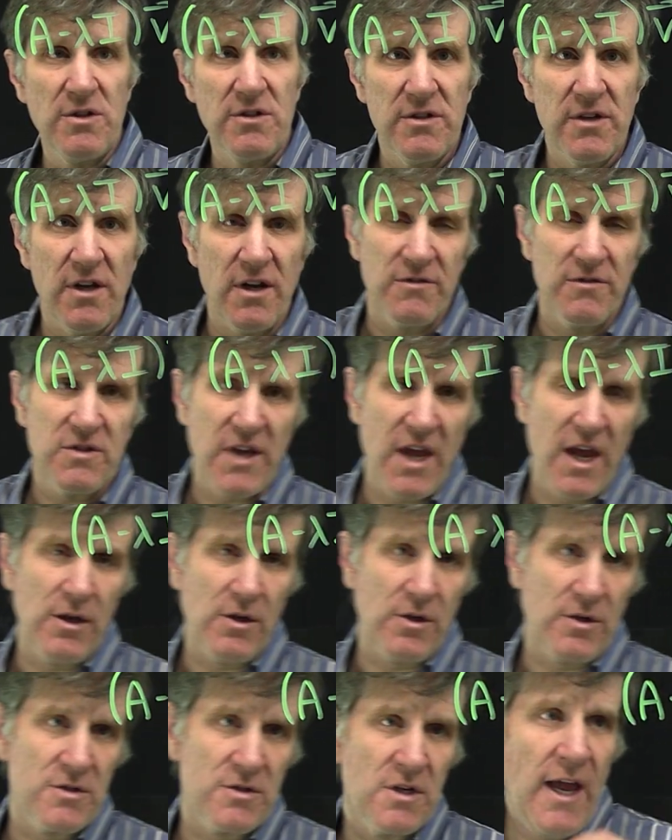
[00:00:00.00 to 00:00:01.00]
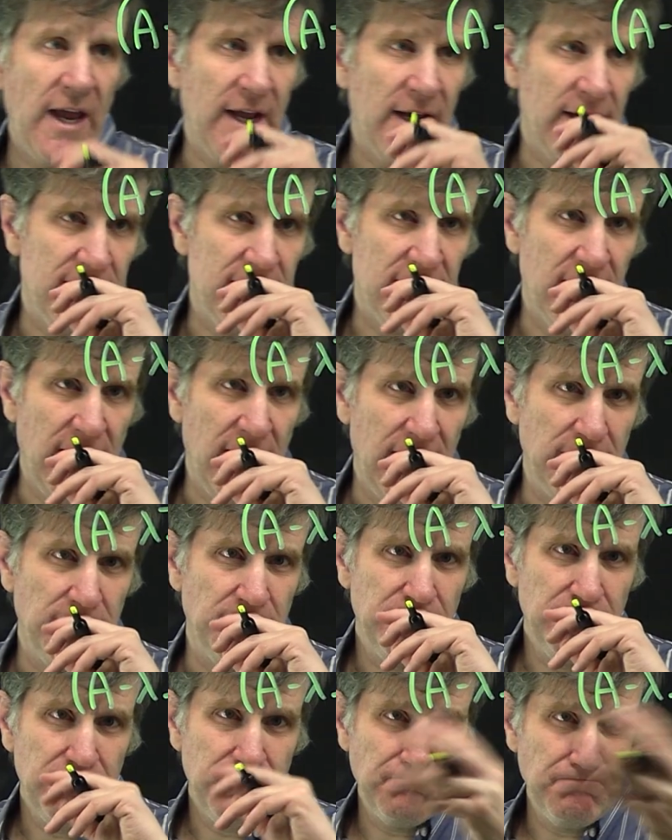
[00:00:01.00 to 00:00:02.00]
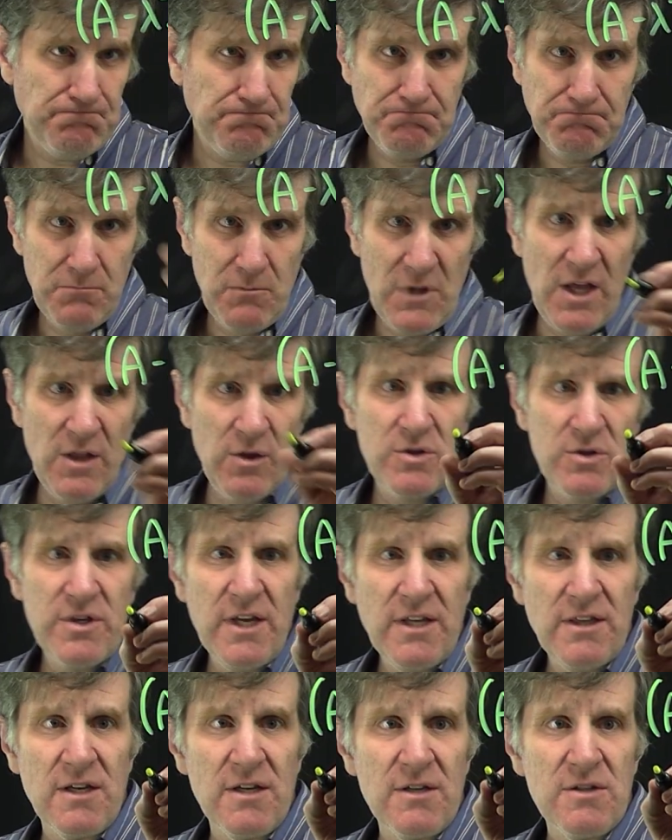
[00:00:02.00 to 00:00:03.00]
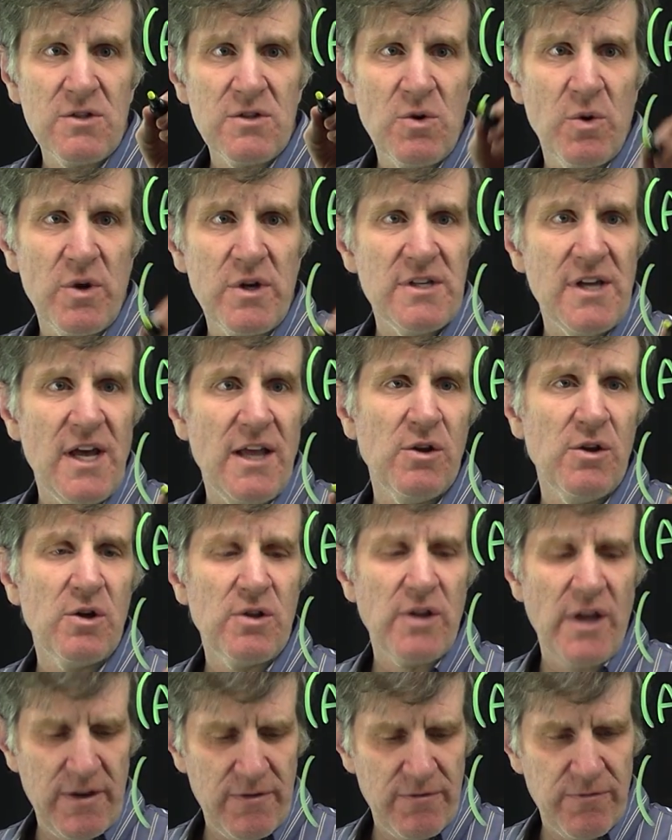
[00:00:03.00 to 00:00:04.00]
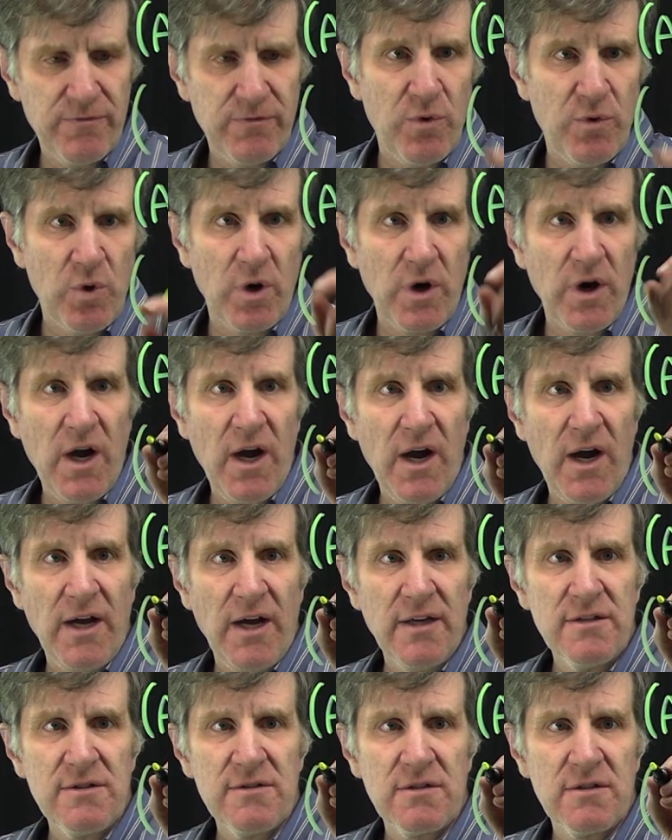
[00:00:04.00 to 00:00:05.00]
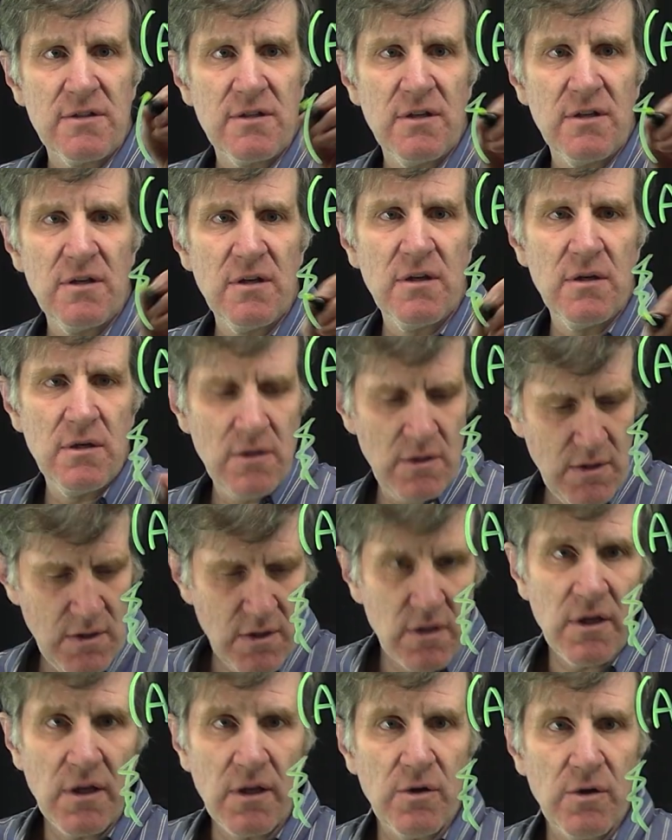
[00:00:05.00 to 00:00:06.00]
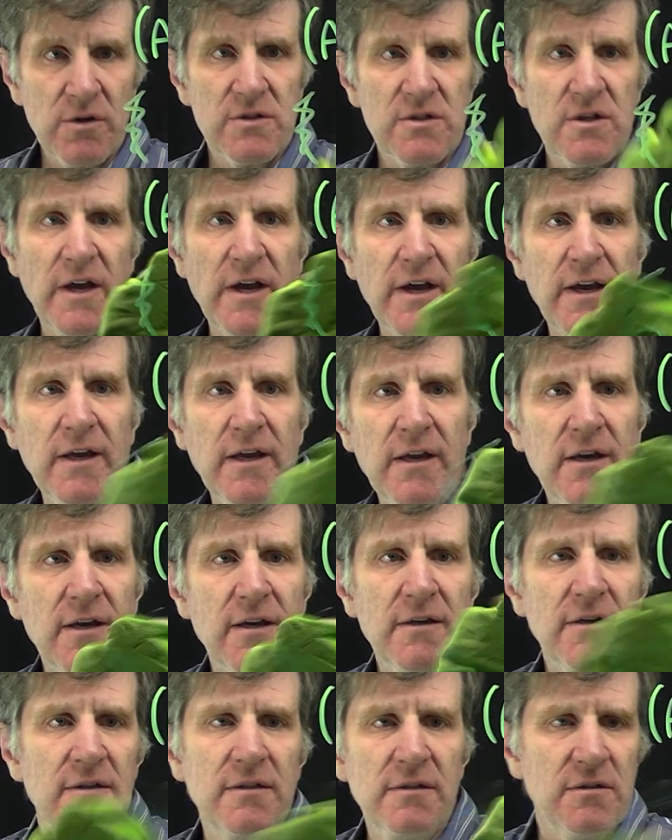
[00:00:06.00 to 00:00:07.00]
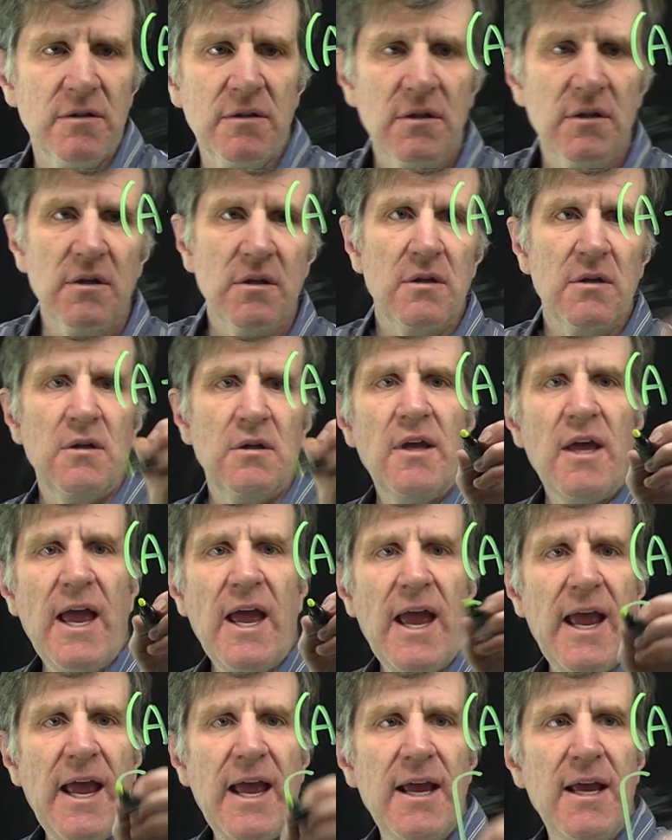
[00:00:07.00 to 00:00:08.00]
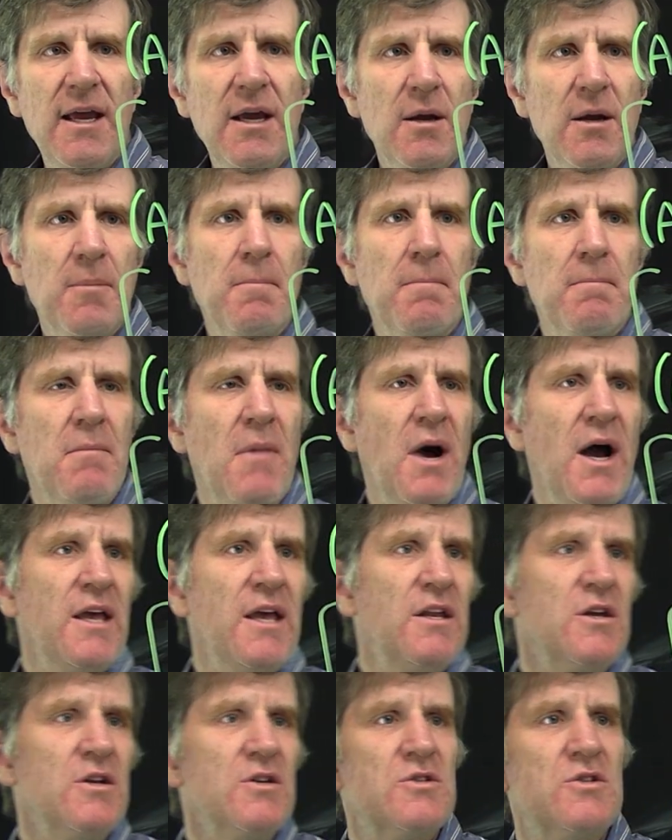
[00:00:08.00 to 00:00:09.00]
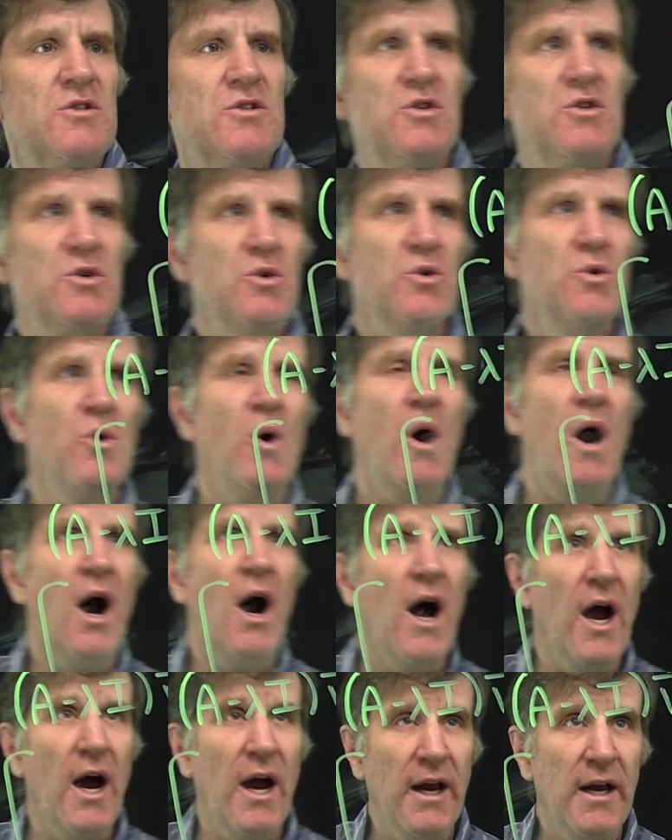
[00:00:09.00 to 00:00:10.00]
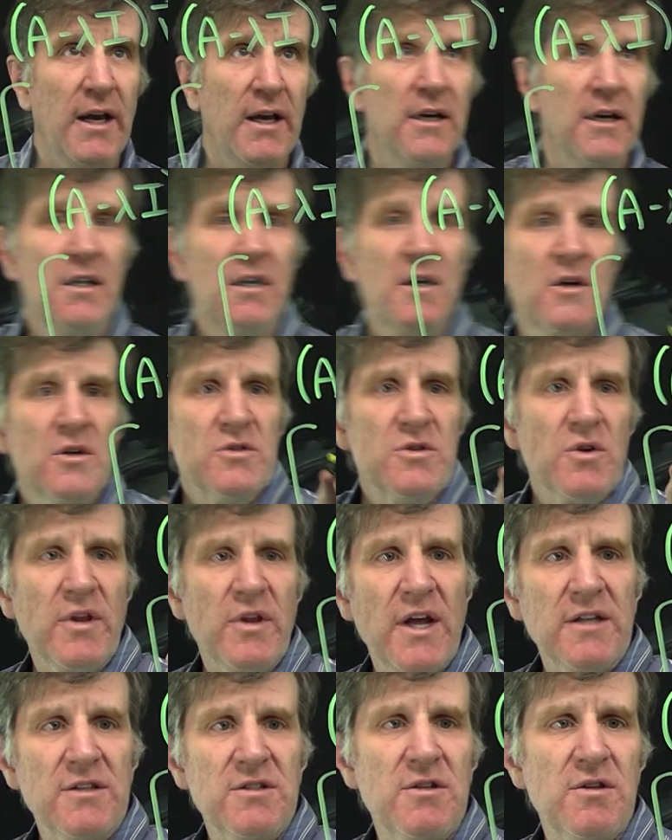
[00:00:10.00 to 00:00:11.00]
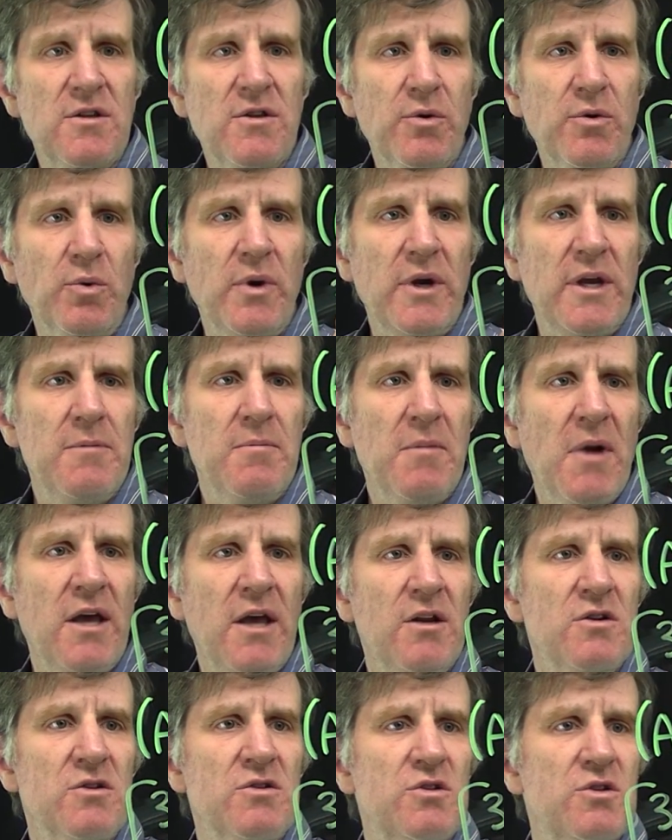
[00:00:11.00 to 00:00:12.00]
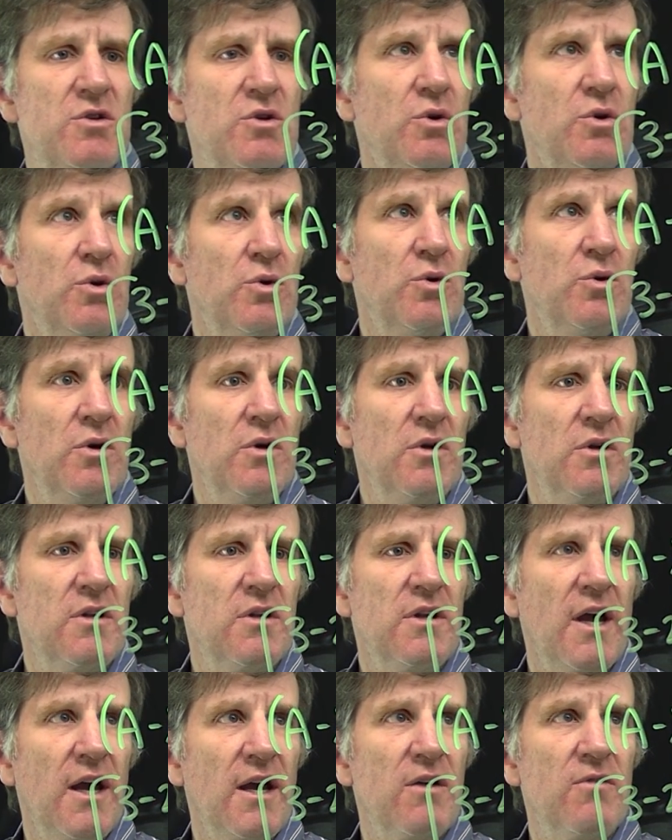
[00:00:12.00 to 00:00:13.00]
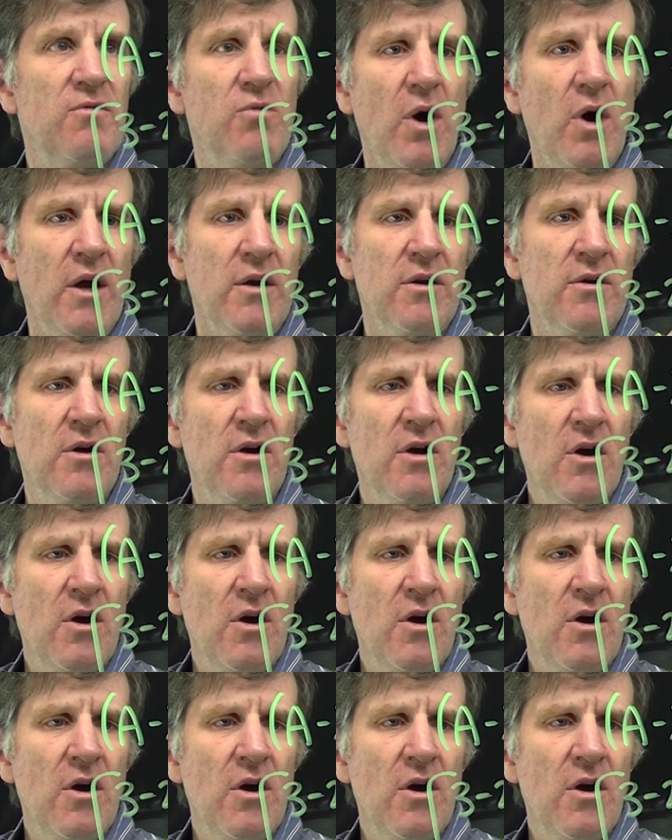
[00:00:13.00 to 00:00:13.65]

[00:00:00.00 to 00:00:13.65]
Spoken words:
instead of scalars. And it looks like this. So what does that look like for us? It looks like A minus 2i. So that's 3 minus 2, negative 1,